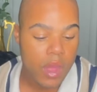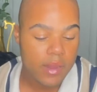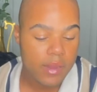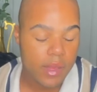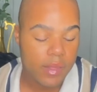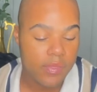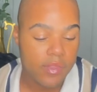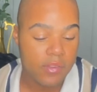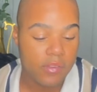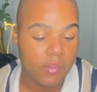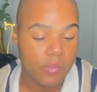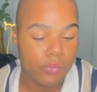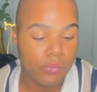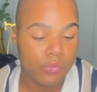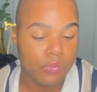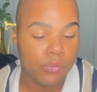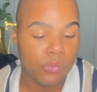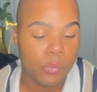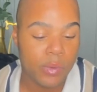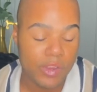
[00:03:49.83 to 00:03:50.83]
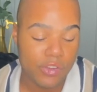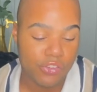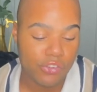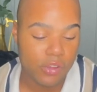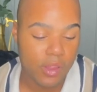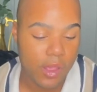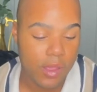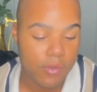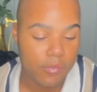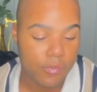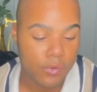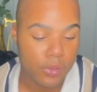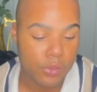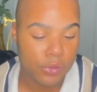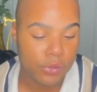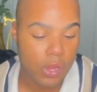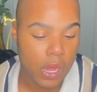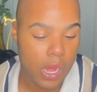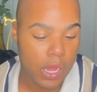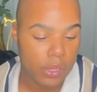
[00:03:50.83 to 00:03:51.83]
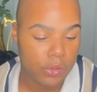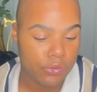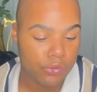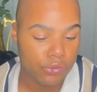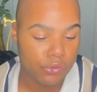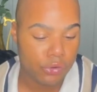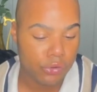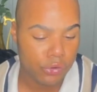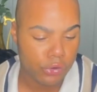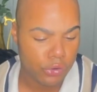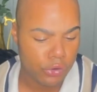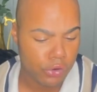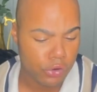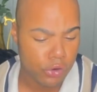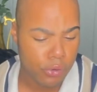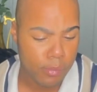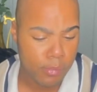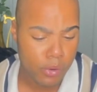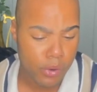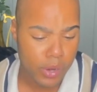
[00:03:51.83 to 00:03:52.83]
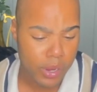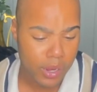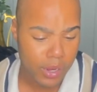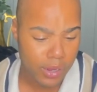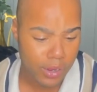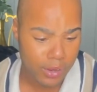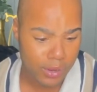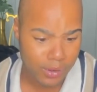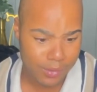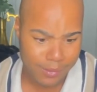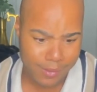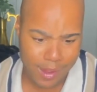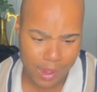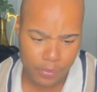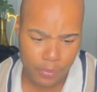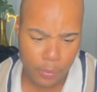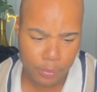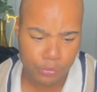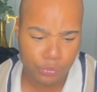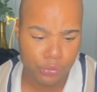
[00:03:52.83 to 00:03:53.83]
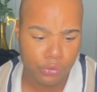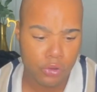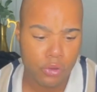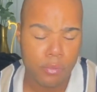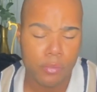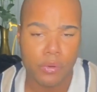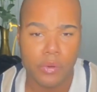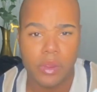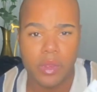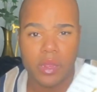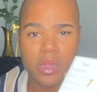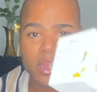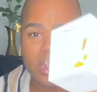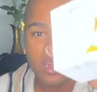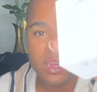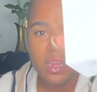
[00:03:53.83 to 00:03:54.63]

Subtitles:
Now, this is Sweet Chef Turmeric. I thought it was turmeric.